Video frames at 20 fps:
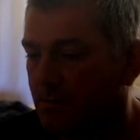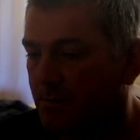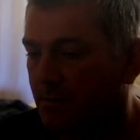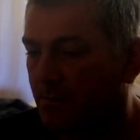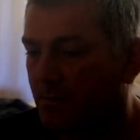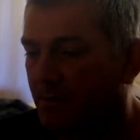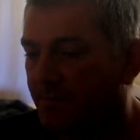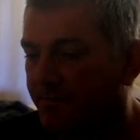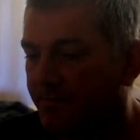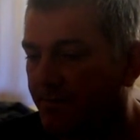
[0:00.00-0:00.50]

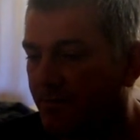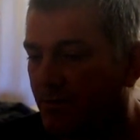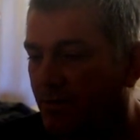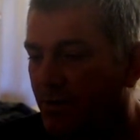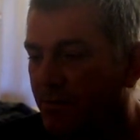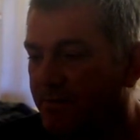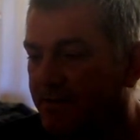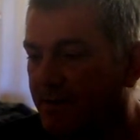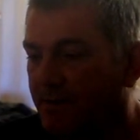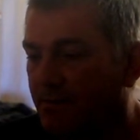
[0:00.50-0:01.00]
I'm
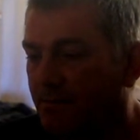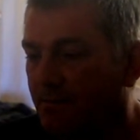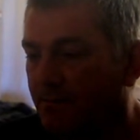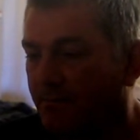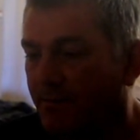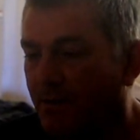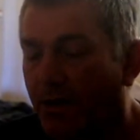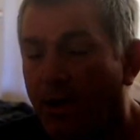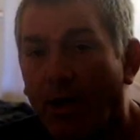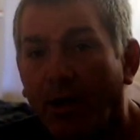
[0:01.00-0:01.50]
using
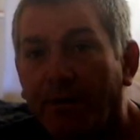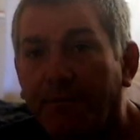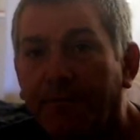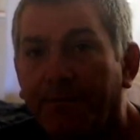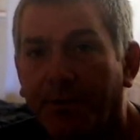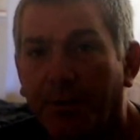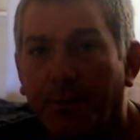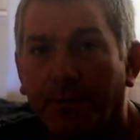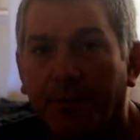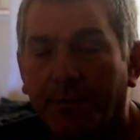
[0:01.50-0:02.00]
the live
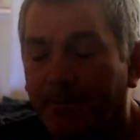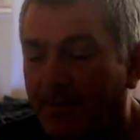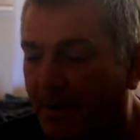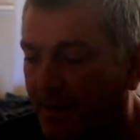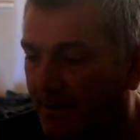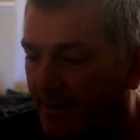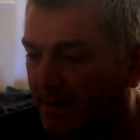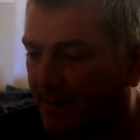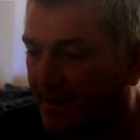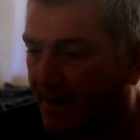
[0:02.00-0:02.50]
view on the
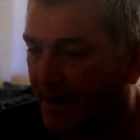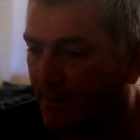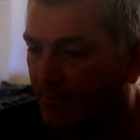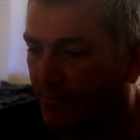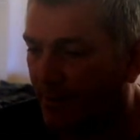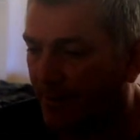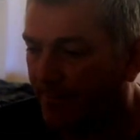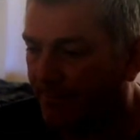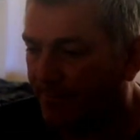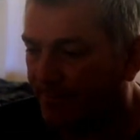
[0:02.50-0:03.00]
back of the
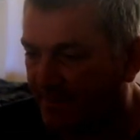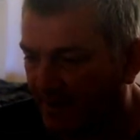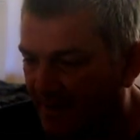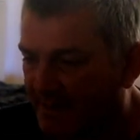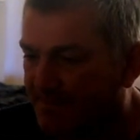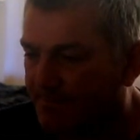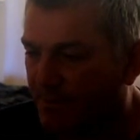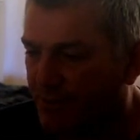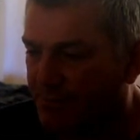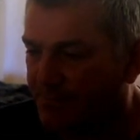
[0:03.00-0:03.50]
camera. Yeah,
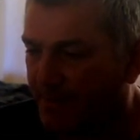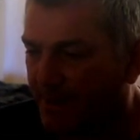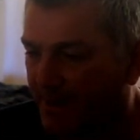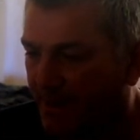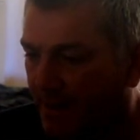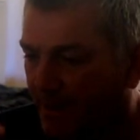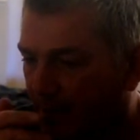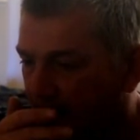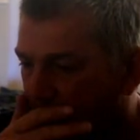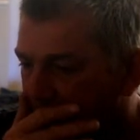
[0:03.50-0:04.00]
that's much
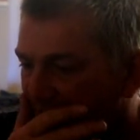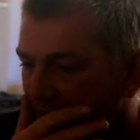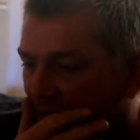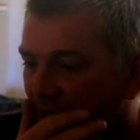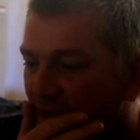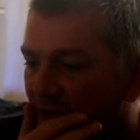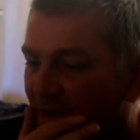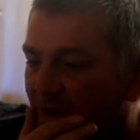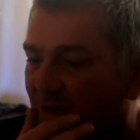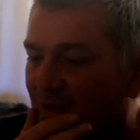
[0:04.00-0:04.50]
better.
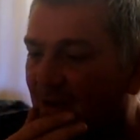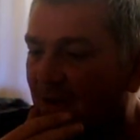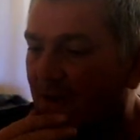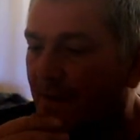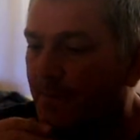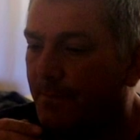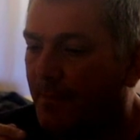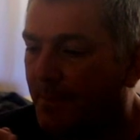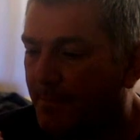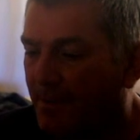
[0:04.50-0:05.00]

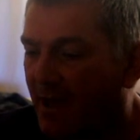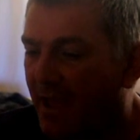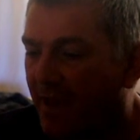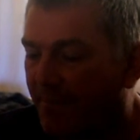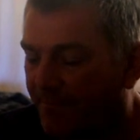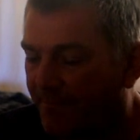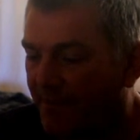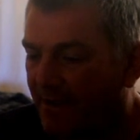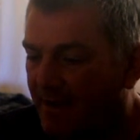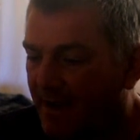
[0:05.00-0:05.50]
I'm at
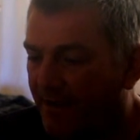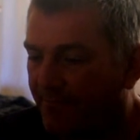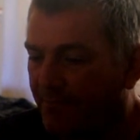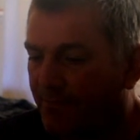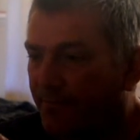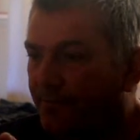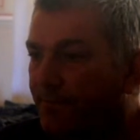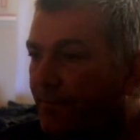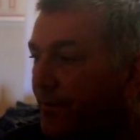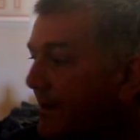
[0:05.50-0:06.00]

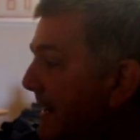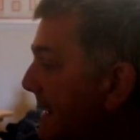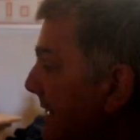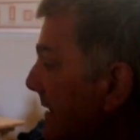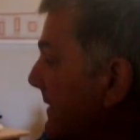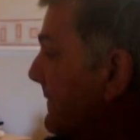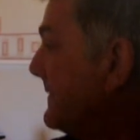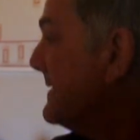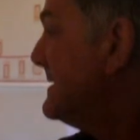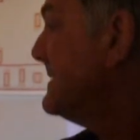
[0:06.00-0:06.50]
f11 for an
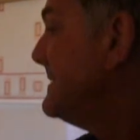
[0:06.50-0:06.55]
eighth of a